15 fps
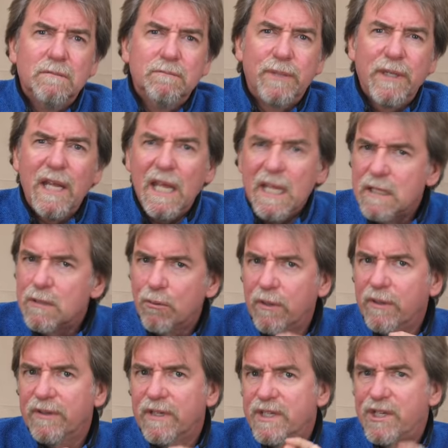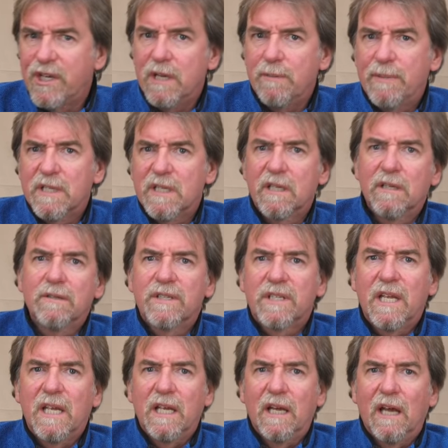but it is one of the cheapest
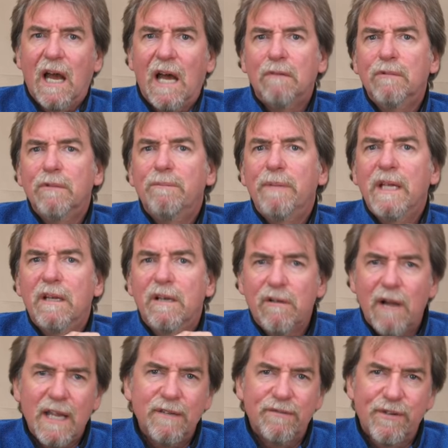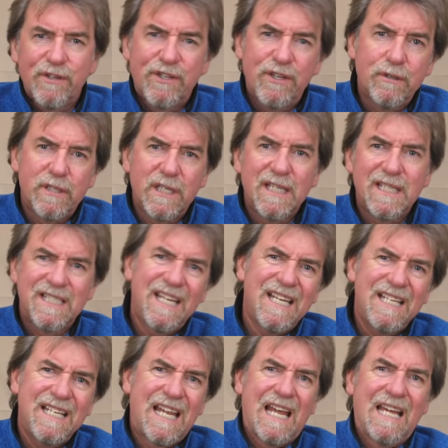guns here and would be great for shooting
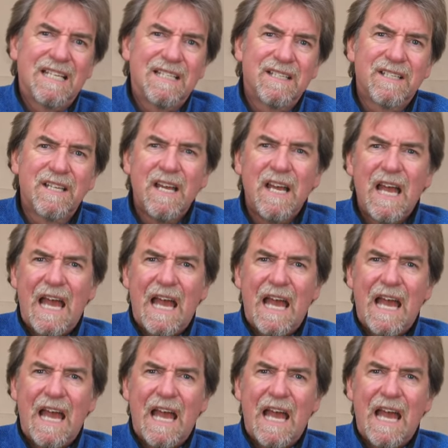tin cans